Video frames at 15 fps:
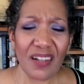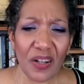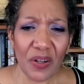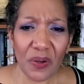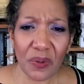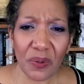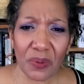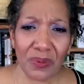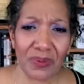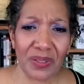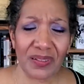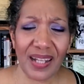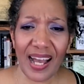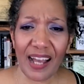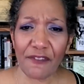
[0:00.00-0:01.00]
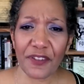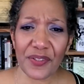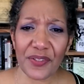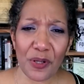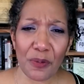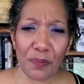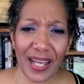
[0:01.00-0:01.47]
oh, I
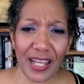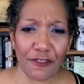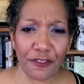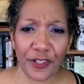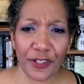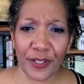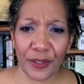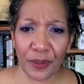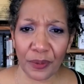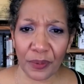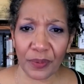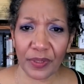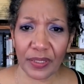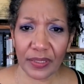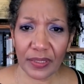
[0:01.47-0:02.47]
feel so bad for you.